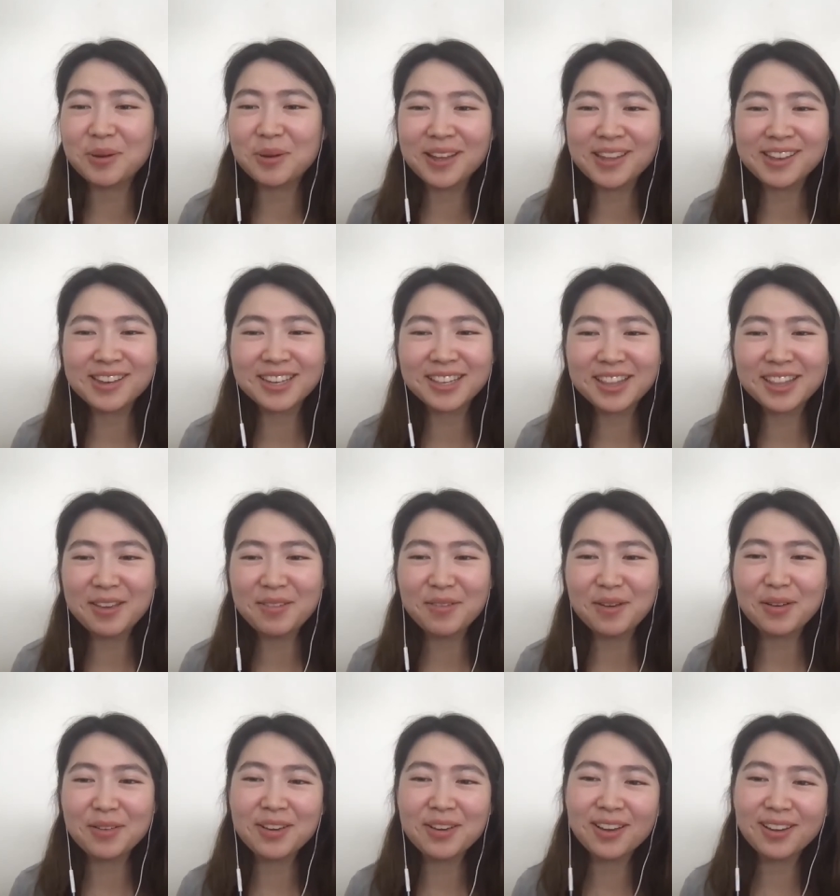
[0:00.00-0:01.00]
when they
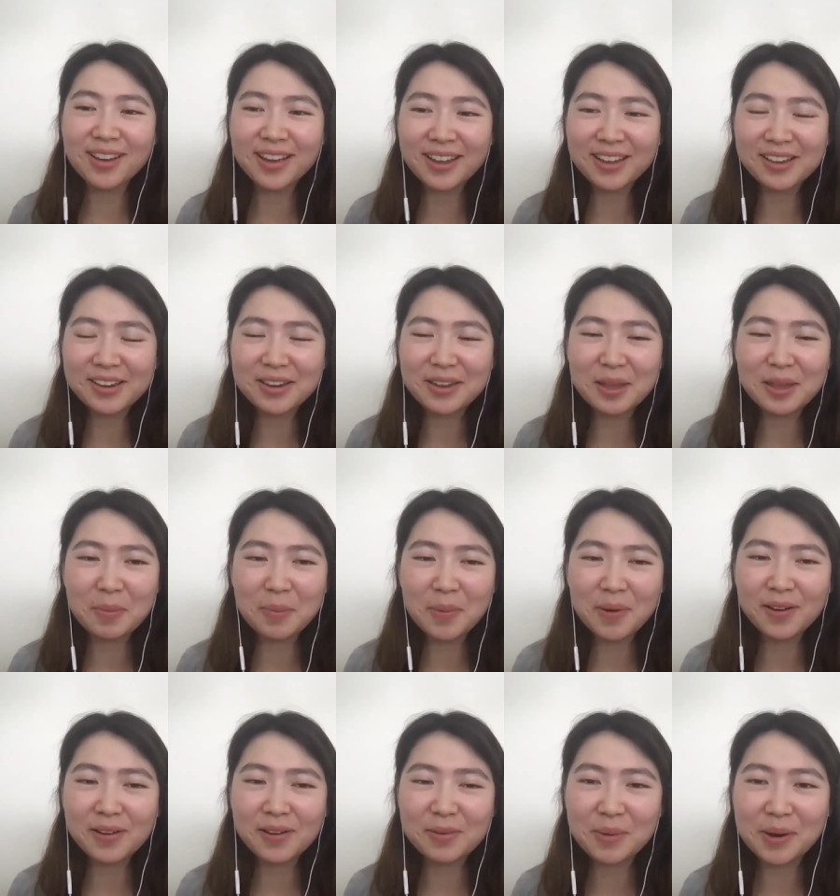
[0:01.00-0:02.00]
found out I could keep
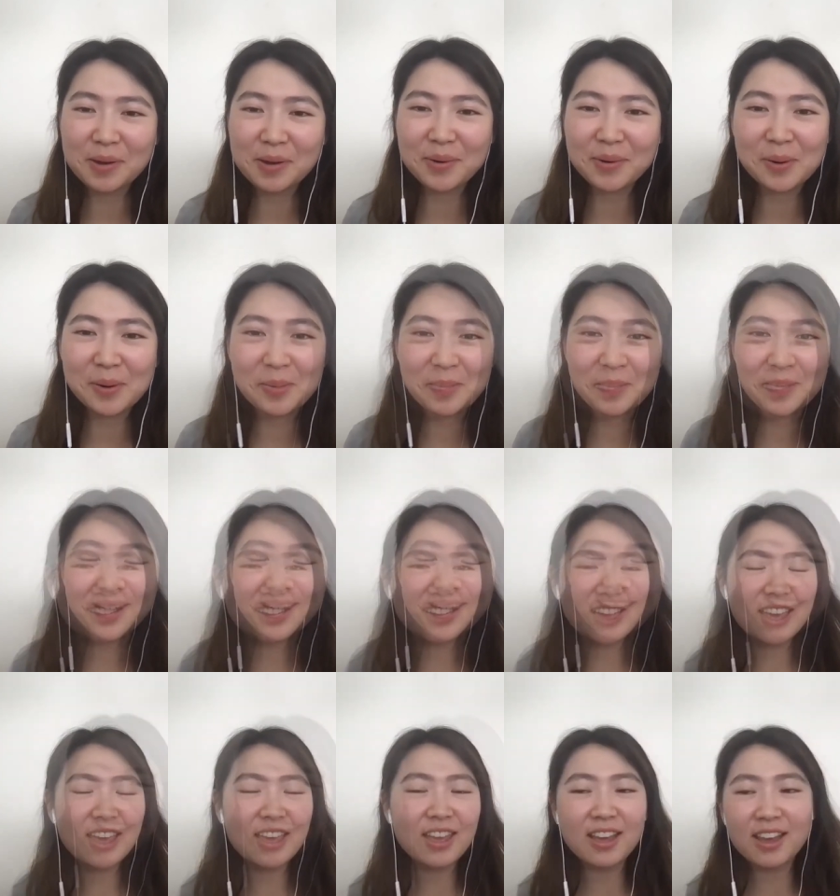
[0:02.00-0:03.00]
art in my room.
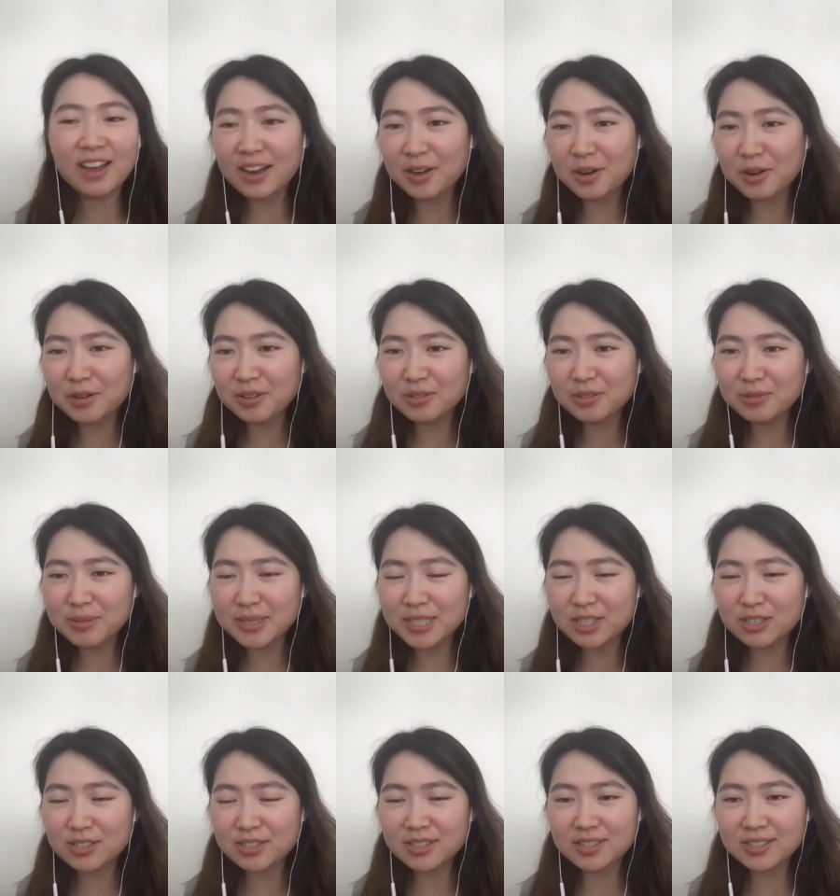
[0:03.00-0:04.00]
I know you, we
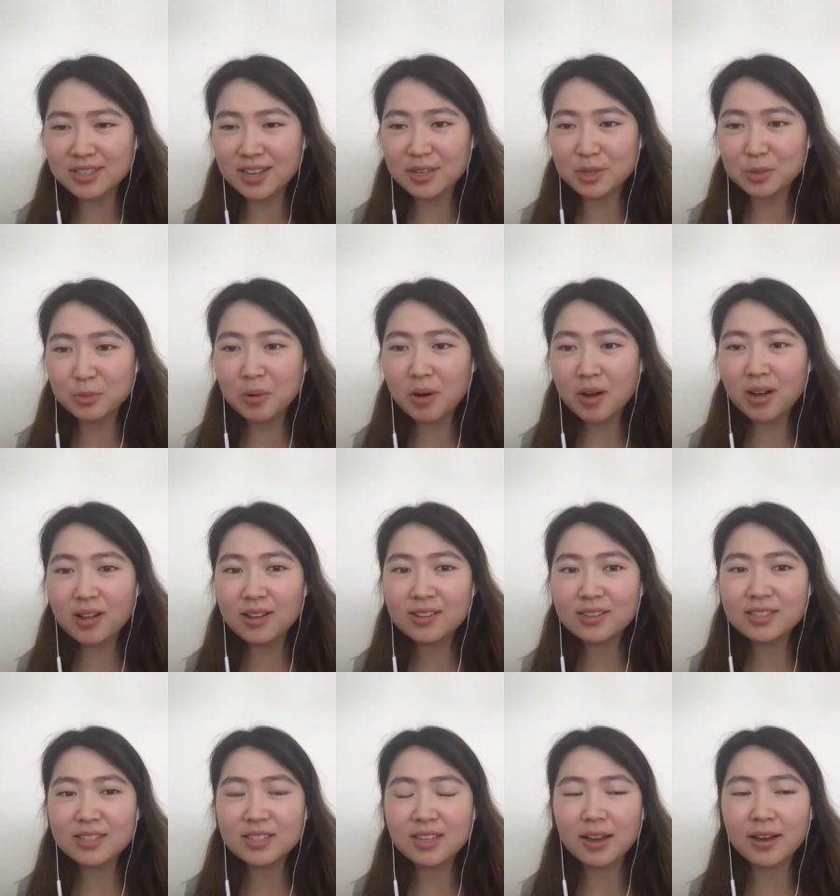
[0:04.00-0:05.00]
just discussed
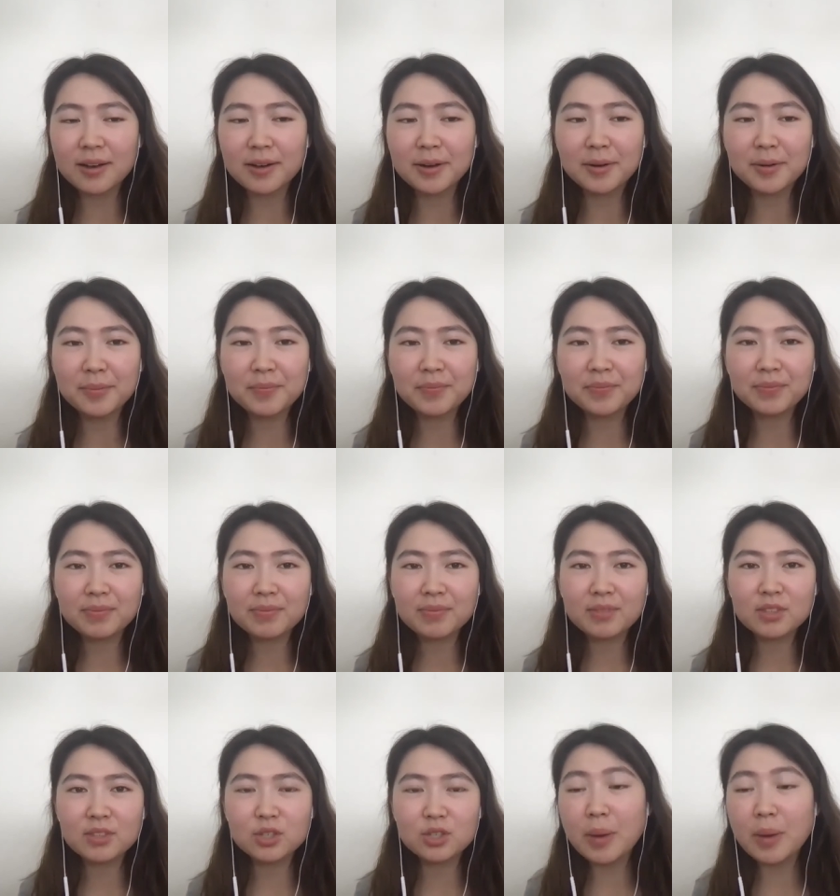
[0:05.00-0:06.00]
walls. Um,
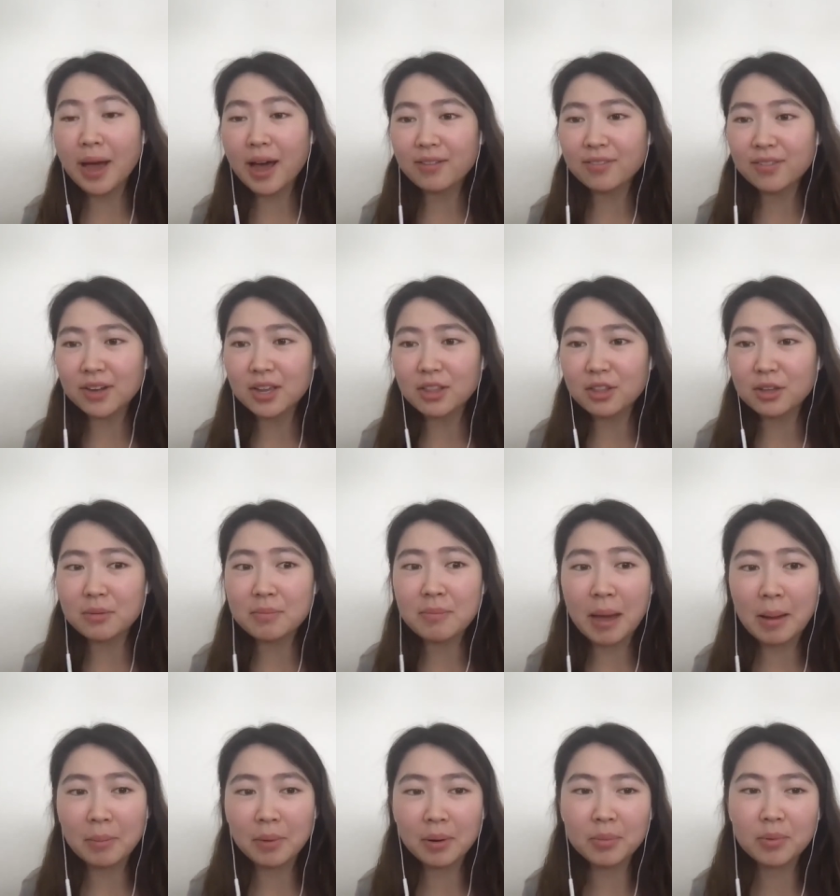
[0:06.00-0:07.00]
do you have any other
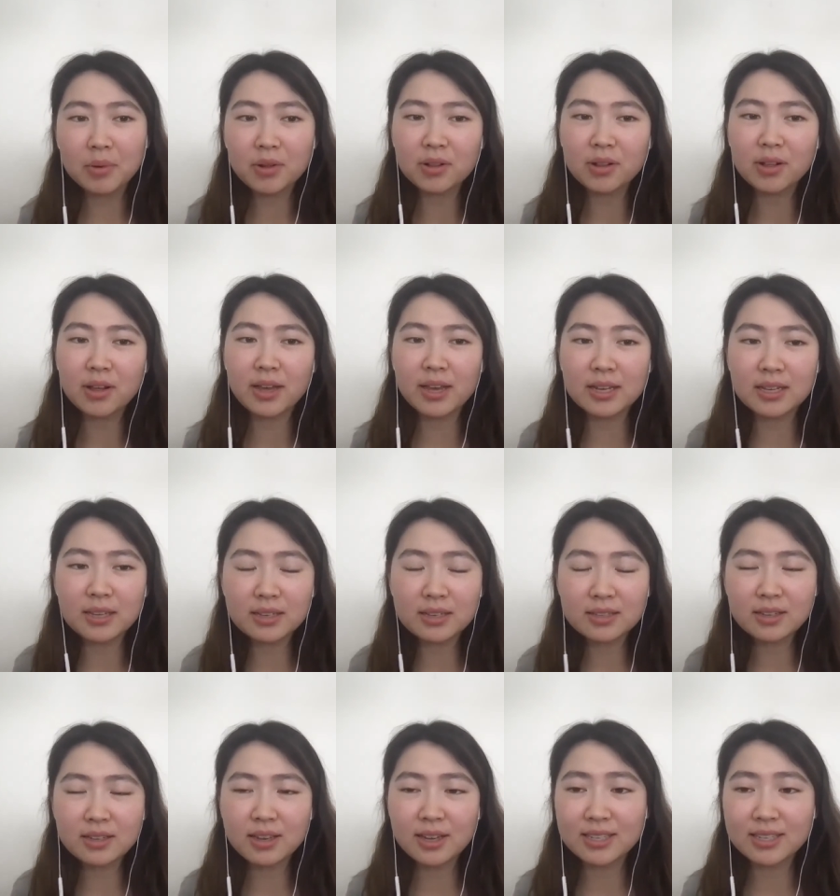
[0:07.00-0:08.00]
memorable ex-
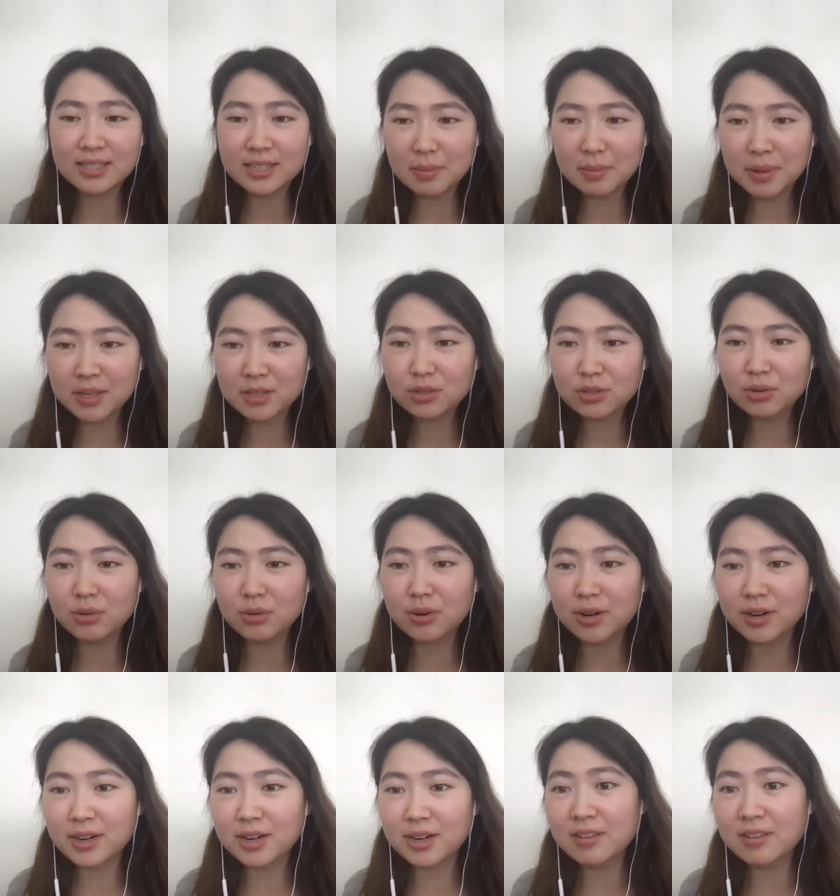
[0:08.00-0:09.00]
exhibits
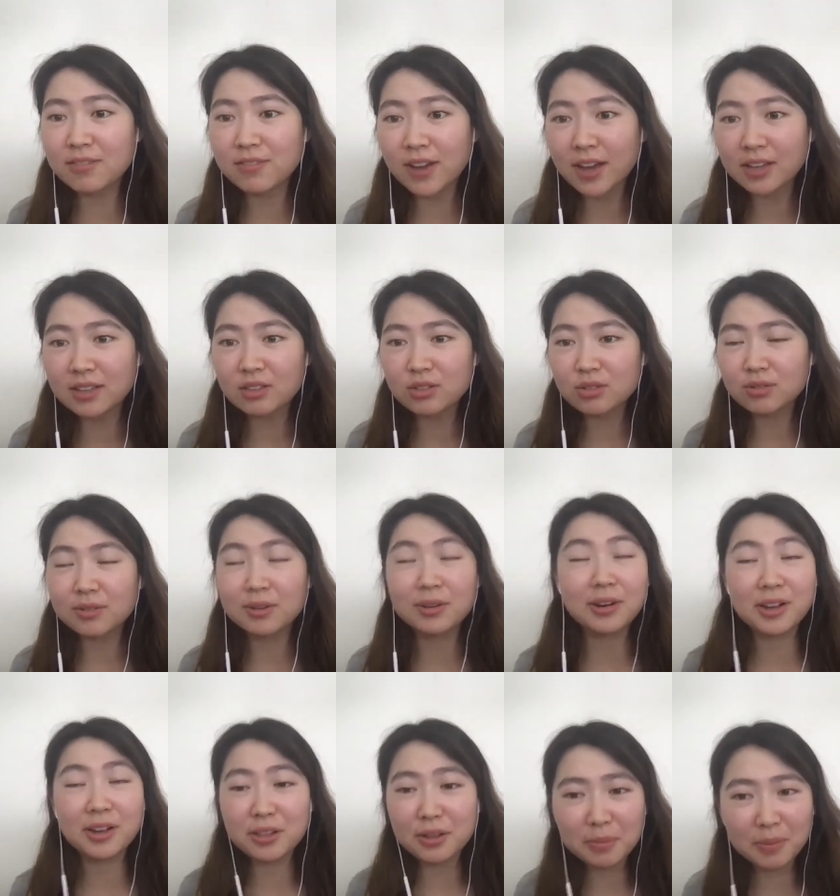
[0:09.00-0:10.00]
or events or
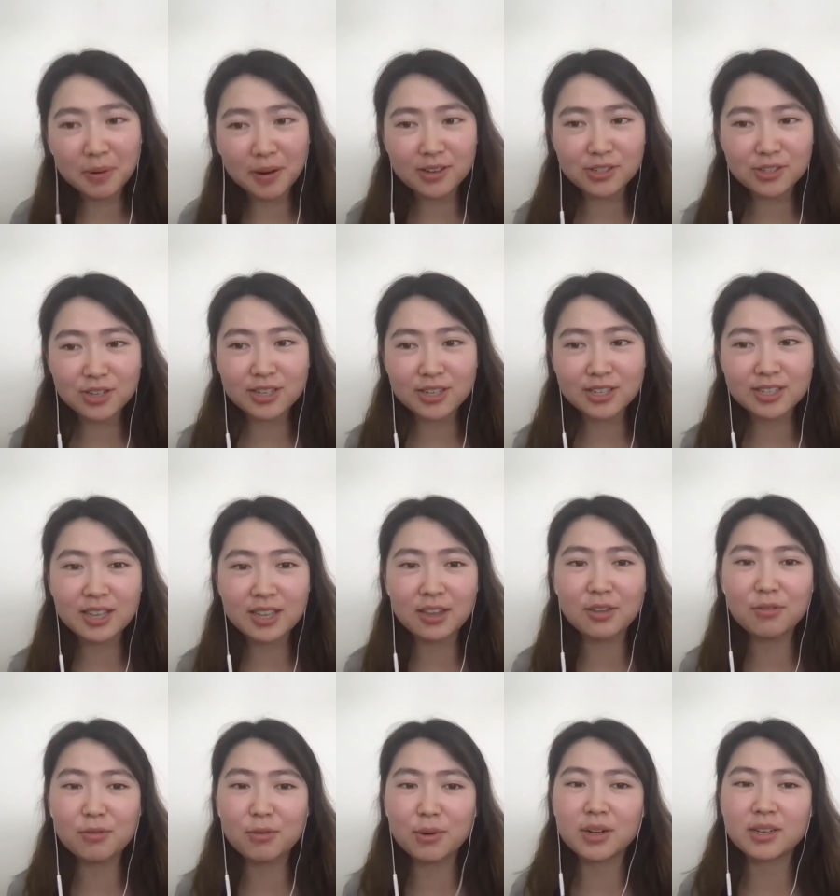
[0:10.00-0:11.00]
other projects that
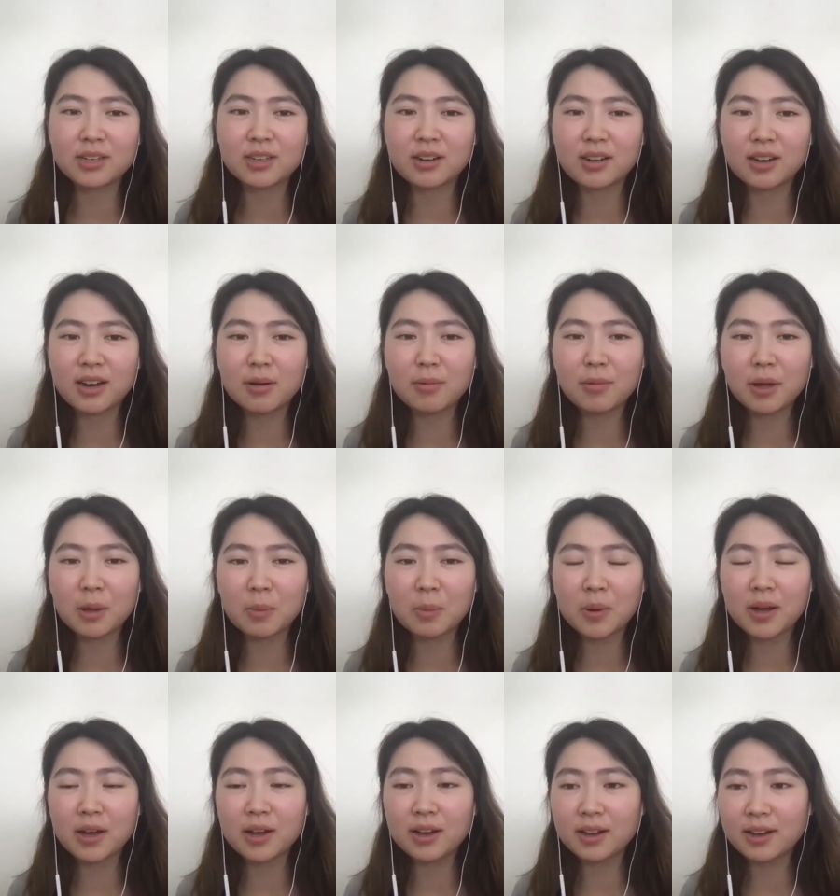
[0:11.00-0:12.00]
you've worked on at
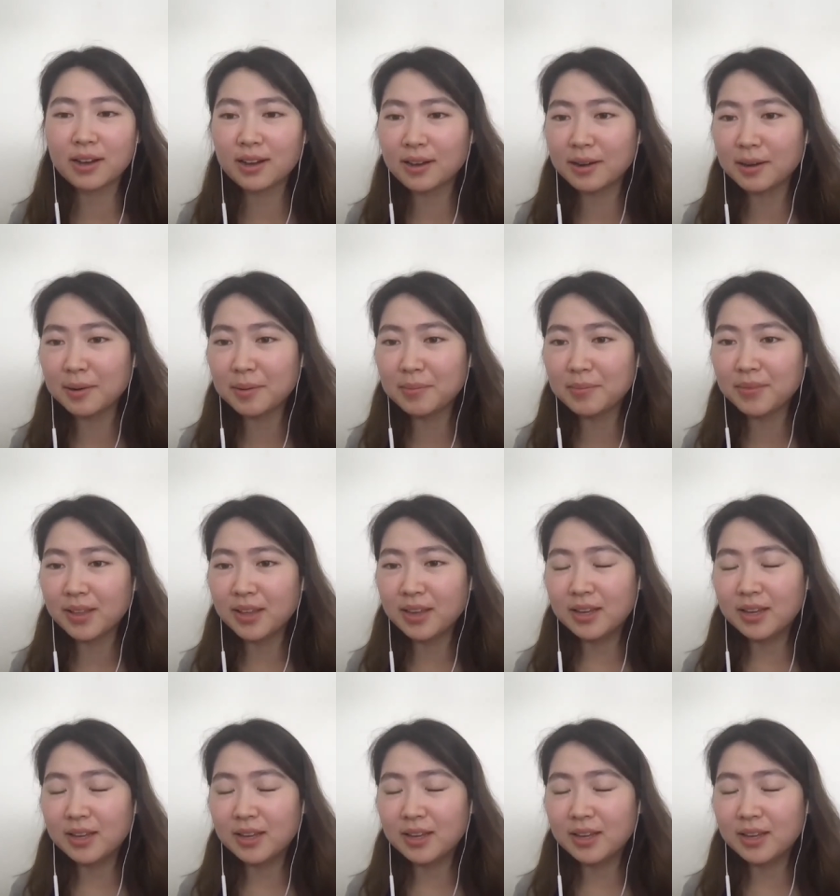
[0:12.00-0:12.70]
WCMA um,